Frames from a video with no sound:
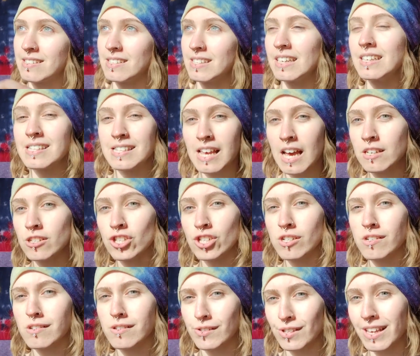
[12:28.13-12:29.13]
an
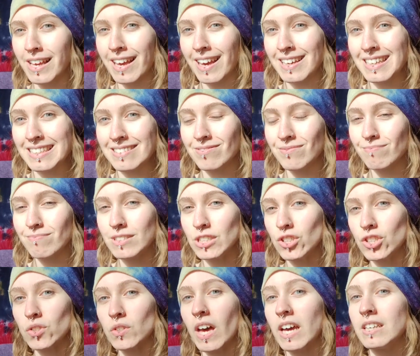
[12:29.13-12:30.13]
intentional thing.
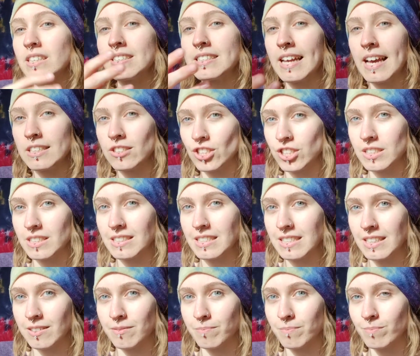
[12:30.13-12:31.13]
You do that
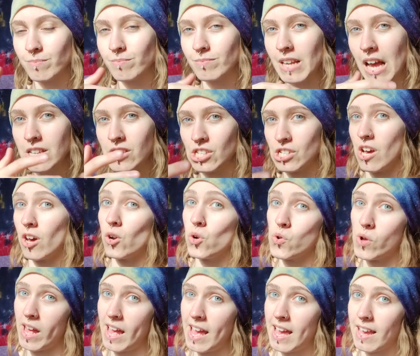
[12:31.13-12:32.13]
intentionally. That's not
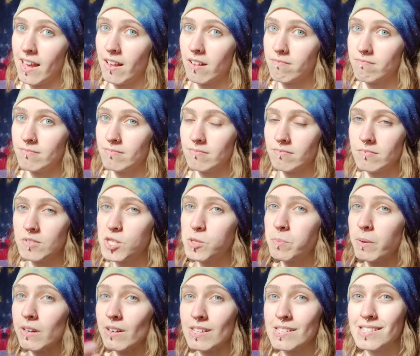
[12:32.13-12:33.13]
okay.
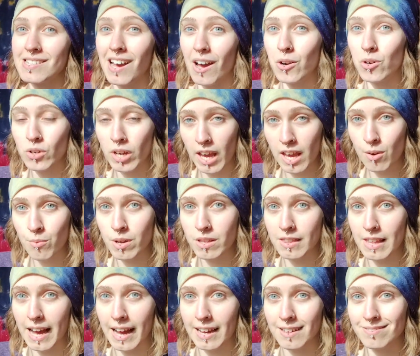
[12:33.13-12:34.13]
Spirit's not okay
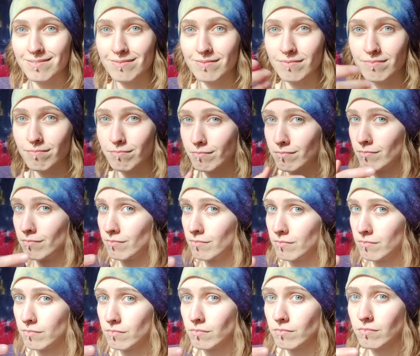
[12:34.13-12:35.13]
with that.
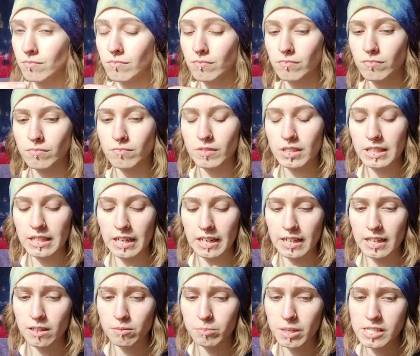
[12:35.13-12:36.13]

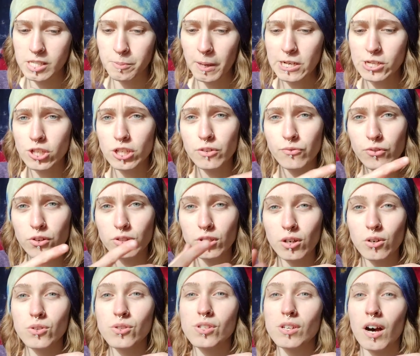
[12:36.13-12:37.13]
Especially for
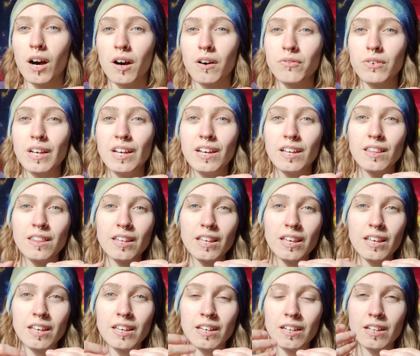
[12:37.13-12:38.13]
those of
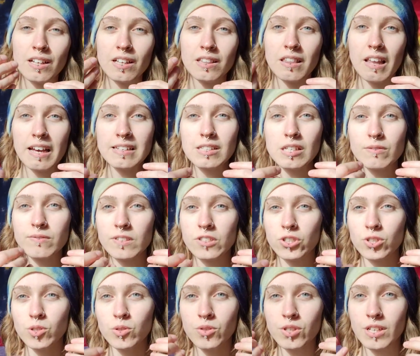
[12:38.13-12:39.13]
the Lights of the
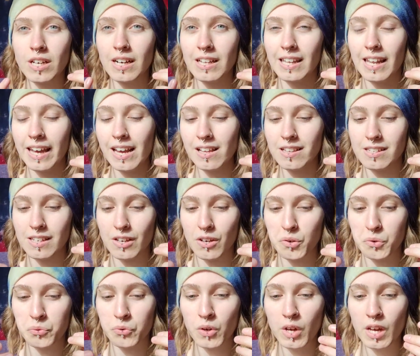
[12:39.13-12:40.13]
Truth
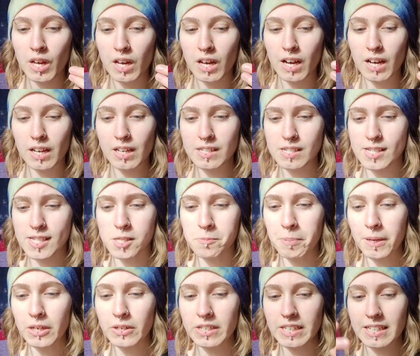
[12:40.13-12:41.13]
collective,
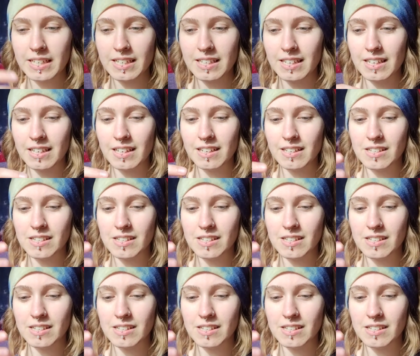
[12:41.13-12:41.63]
spirit